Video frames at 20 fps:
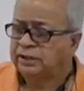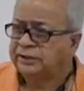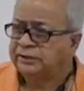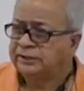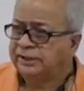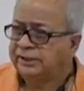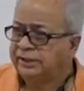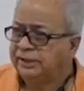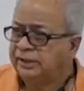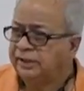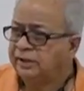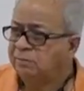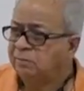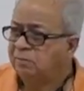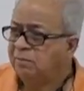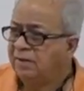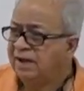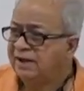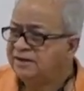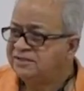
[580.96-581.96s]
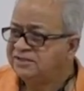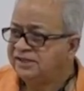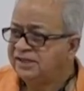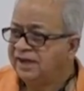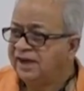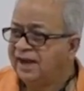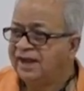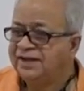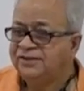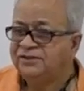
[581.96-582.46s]
the
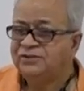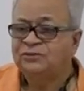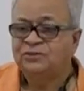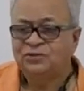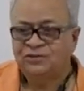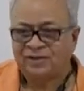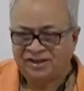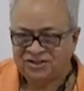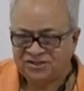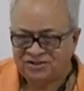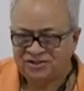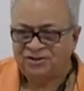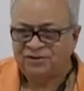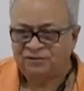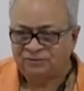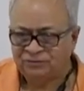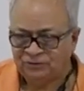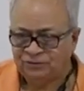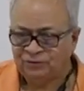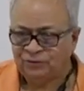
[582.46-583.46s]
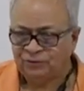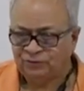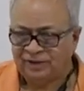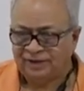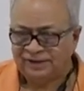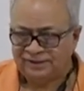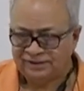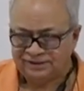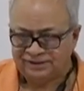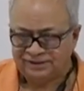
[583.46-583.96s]
marginalized sections of the
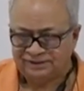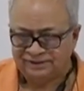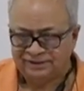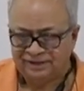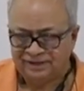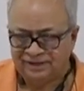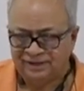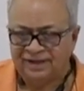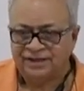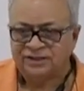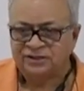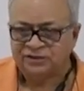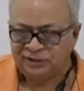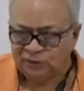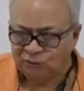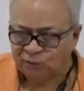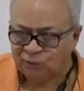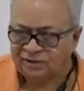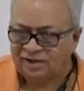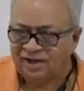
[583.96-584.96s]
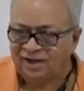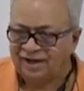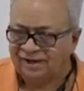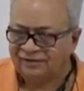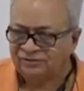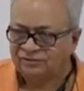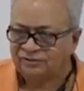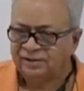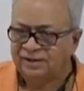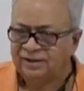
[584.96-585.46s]
society, like scheduled
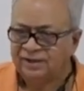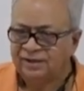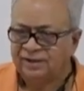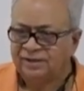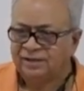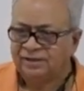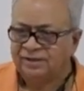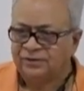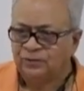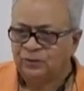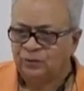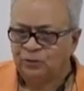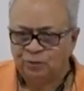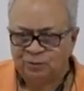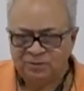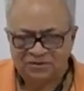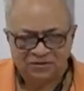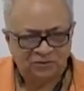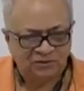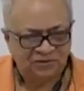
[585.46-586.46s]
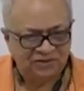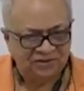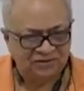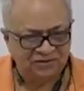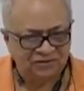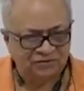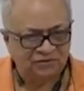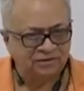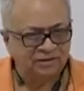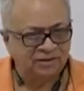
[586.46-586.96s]
caste,
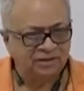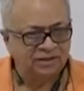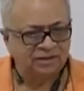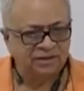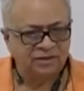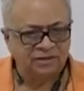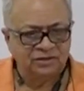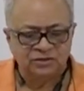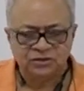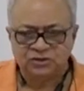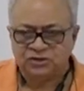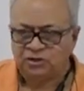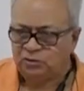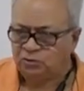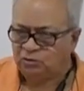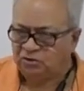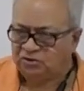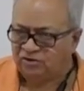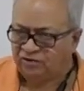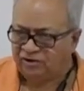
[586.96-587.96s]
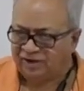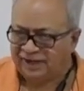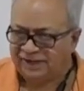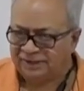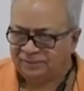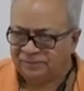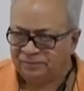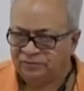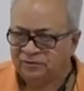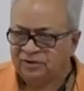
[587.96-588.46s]
OBCs, scheduled
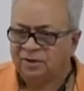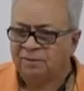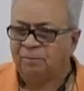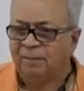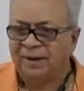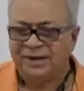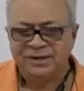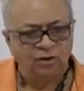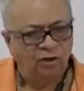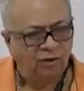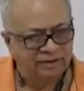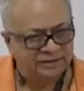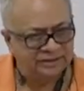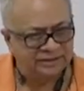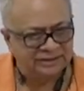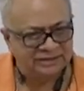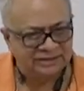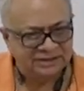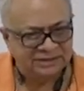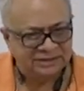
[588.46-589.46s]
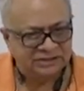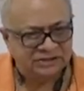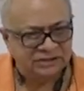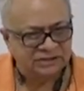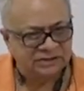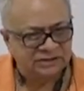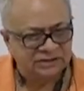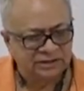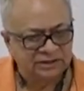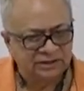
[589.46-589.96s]
tribes,
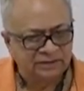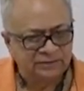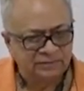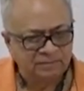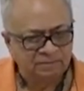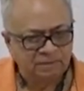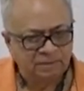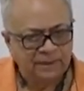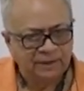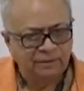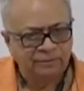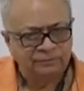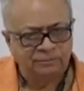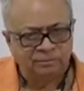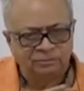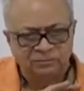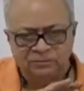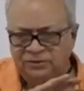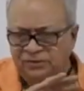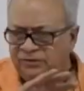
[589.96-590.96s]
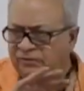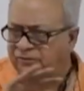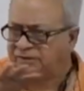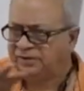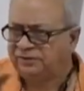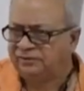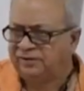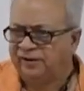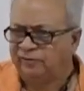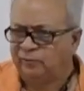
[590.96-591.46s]
minorities.
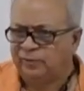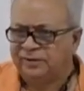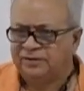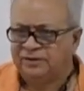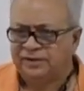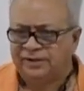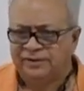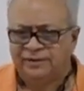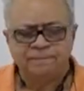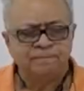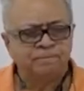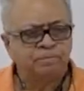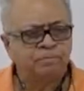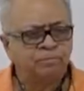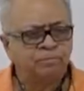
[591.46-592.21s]
These have been the